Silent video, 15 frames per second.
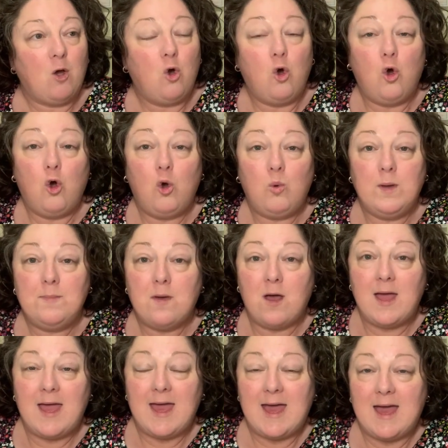or we
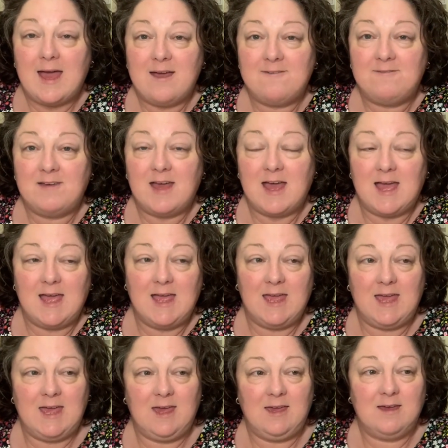might have
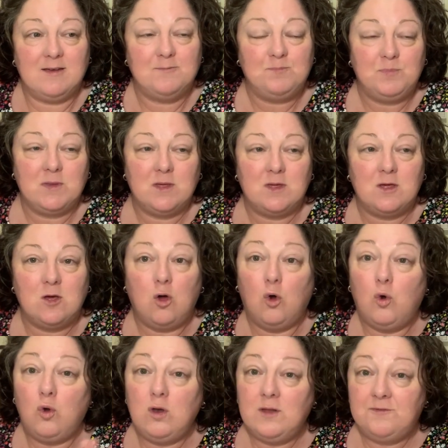
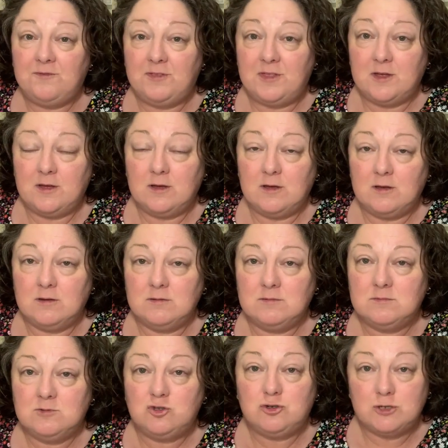all of the
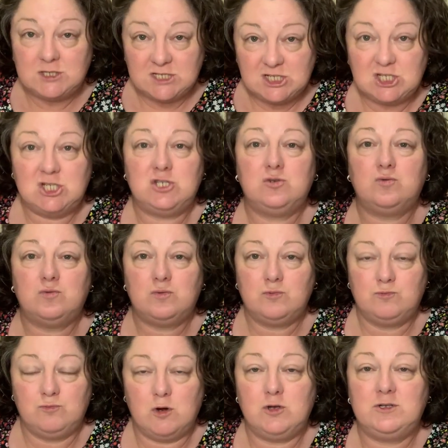traditional
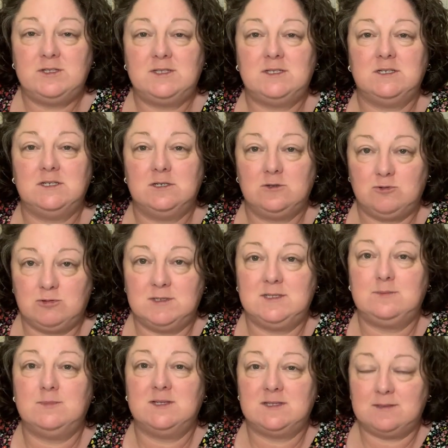roasted
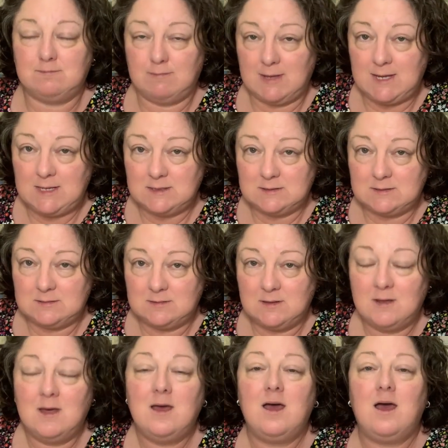Christmas meats,
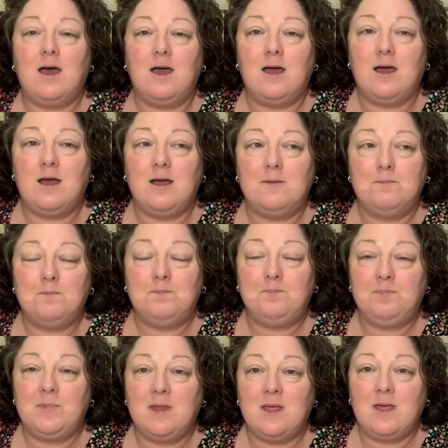
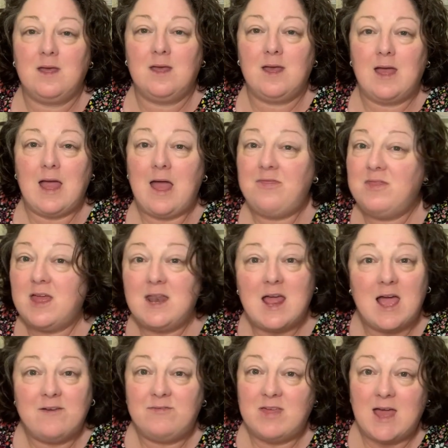and then
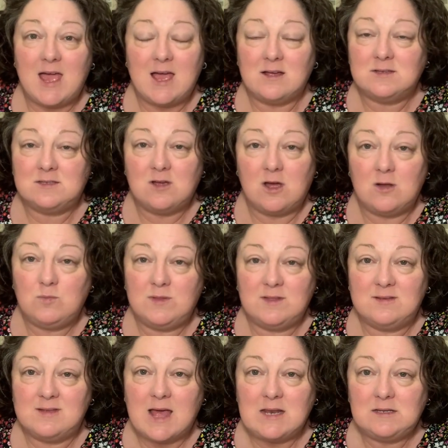have that outside with a
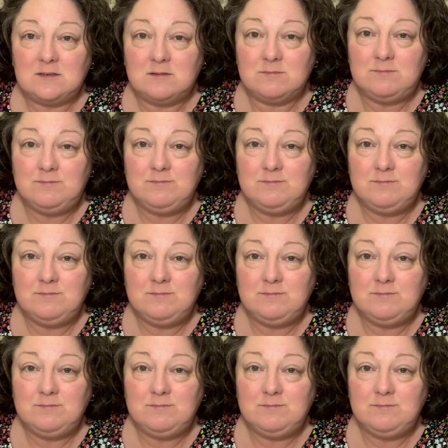salad.